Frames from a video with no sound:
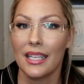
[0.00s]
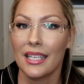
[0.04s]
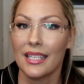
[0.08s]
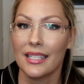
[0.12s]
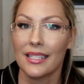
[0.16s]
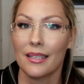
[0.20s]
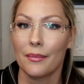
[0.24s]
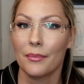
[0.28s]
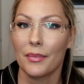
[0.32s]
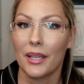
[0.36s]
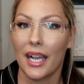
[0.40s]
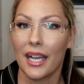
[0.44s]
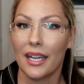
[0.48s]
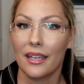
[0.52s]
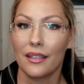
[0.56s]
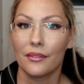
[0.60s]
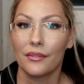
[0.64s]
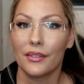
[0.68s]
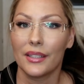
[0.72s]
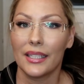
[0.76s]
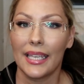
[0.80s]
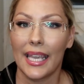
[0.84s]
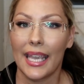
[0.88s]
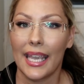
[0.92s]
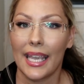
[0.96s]
some kind
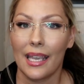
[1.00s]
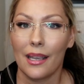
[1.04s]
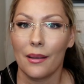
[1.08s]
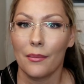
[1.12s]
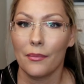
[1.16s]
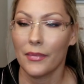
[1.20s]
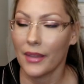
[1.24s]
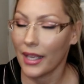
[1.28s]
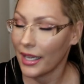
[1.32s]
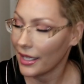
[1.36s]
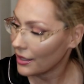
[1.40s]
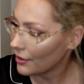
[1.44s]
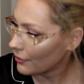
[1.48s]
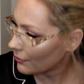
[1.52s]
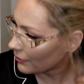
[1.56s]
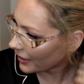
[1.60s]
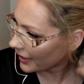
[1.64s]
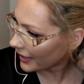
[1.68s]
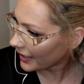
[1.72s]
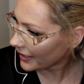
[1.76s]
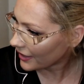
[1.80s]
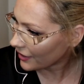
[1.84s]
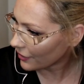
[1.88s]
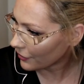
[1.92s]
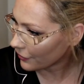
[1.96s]
of game that you
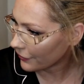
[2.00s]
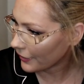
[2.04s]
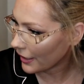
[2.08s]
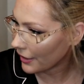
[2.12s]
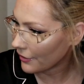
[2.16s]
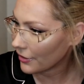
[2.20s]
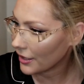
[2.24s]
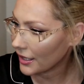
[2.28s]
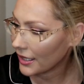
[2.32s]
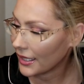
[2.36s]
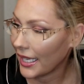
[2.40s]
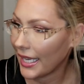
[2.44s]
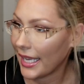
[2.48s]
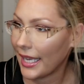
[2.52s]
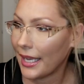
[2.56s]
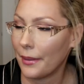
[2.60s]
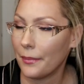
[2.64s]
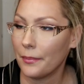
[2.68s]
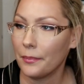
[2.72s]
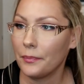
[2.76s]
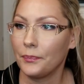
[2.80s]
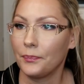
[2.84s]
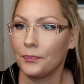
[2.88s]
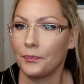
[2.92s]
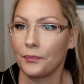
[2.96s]
like, your favorite
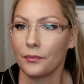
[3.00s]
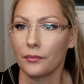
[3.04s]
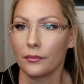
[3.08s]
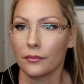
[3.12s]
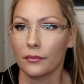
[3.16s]
game.